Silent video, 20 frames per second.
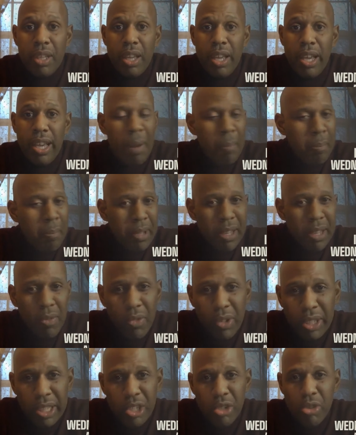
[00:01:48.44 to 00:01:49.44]
And I'm being
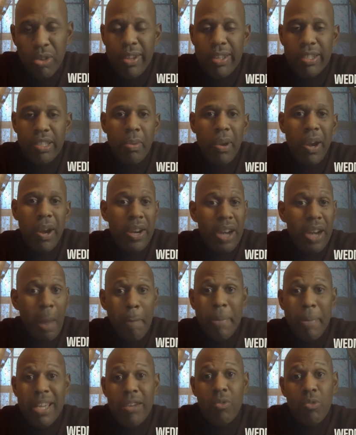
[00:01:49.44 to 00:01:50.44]
really transparent. I'm
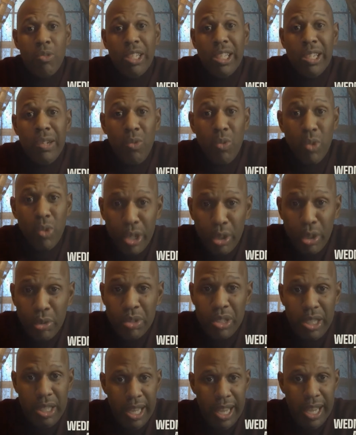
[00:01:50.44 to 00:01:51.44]
being really real
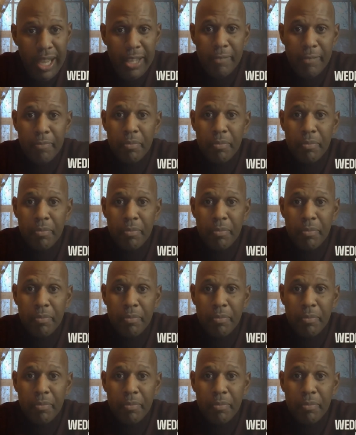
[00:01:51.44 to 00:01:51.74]
today,